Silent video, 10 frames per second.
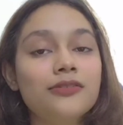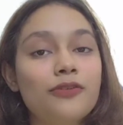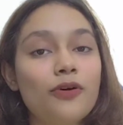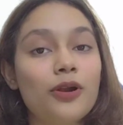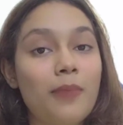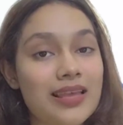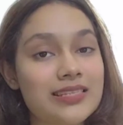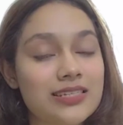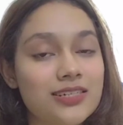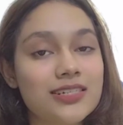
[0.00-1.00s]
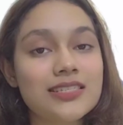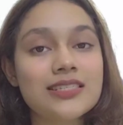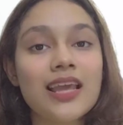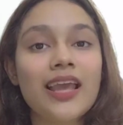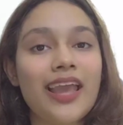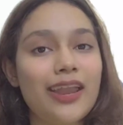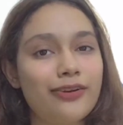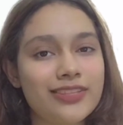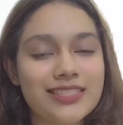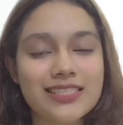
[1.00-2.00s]
for masters
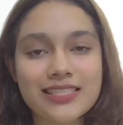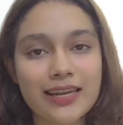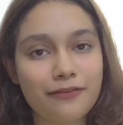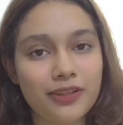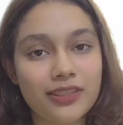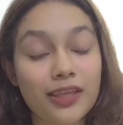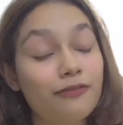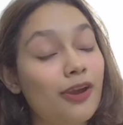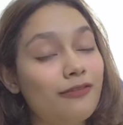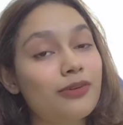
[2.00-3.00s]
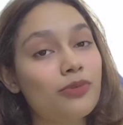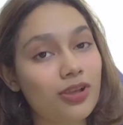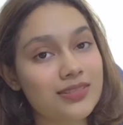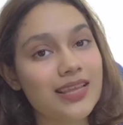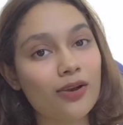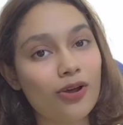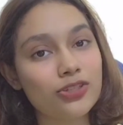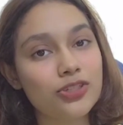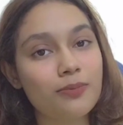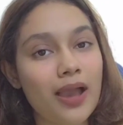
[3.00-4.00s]
entrances and everything, if you are from
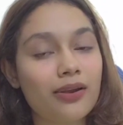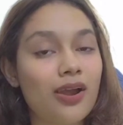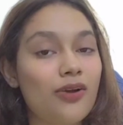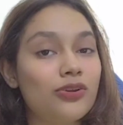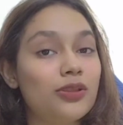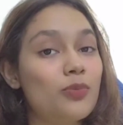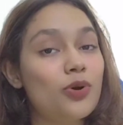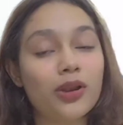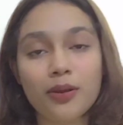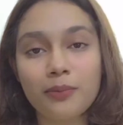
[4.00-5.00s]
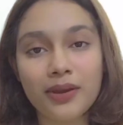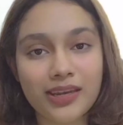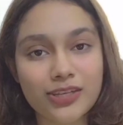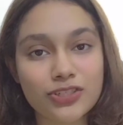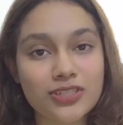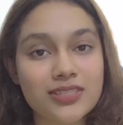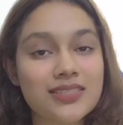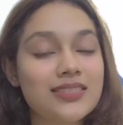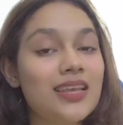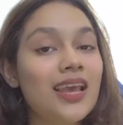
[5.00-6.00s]
non-psychology background, the book
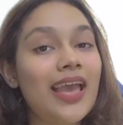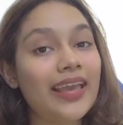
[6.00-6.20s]
recommendations,